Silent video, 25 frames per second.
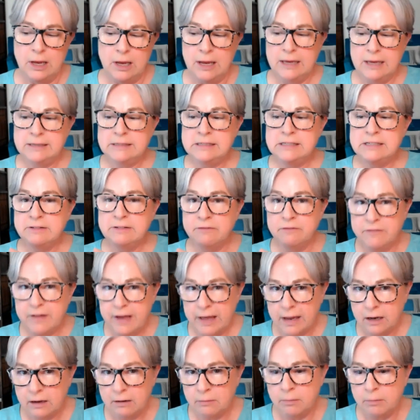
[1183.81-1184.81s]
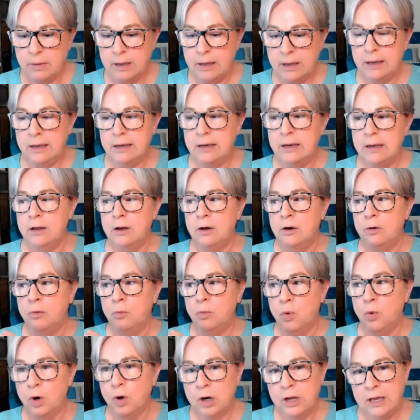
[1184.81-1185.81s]
in development
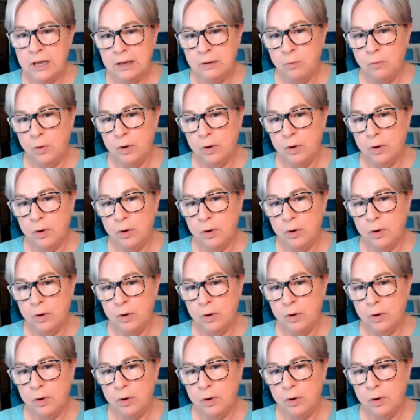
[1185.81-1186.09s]
working